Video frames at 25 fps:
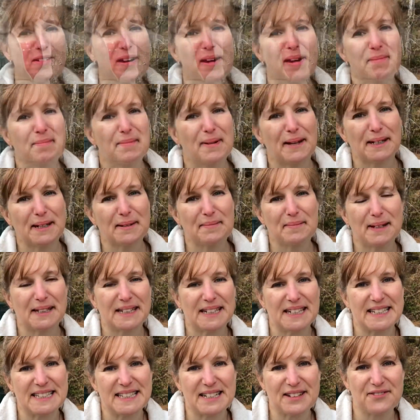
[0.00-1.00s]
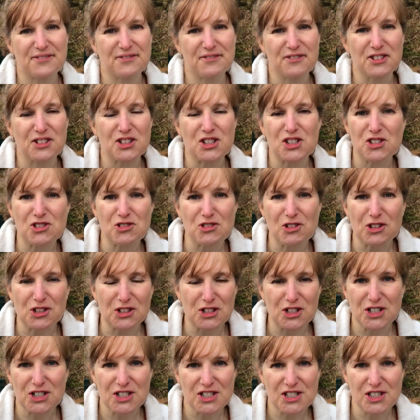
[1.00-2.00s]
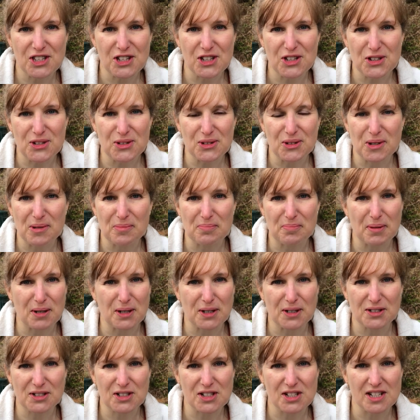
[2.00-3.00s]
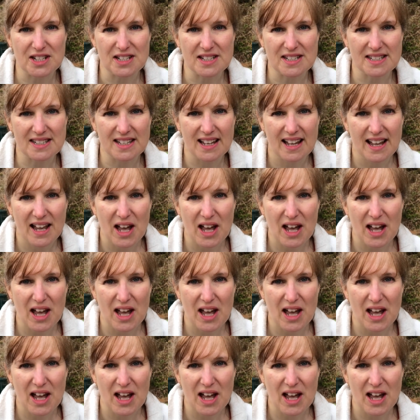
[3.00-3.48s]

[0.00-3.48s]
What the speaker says: are many different structures that you can purchase,